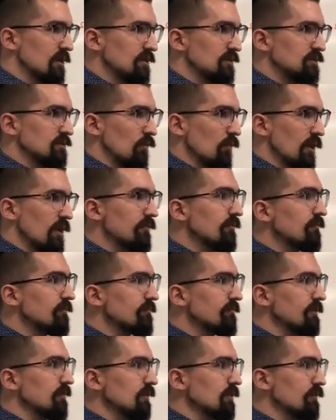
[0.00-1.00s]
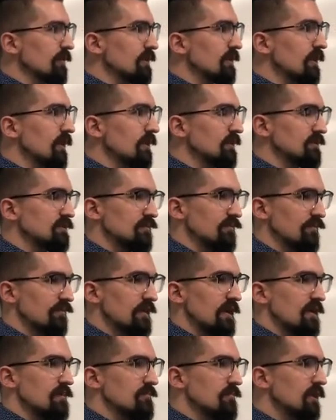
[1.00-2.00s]
So whatever feeling we get,
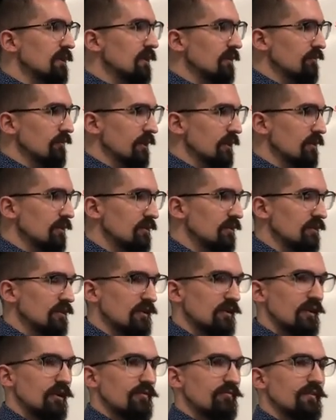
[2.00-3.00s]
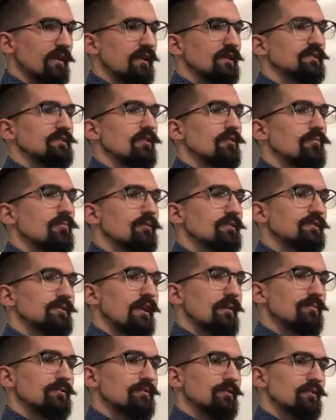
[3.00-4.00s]
that immediately affects our
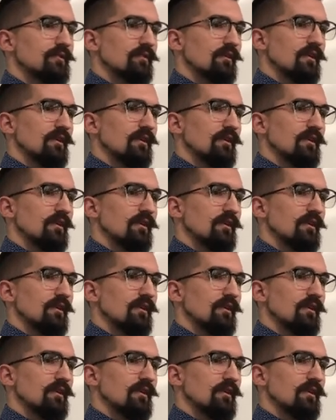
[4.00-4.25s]
perception.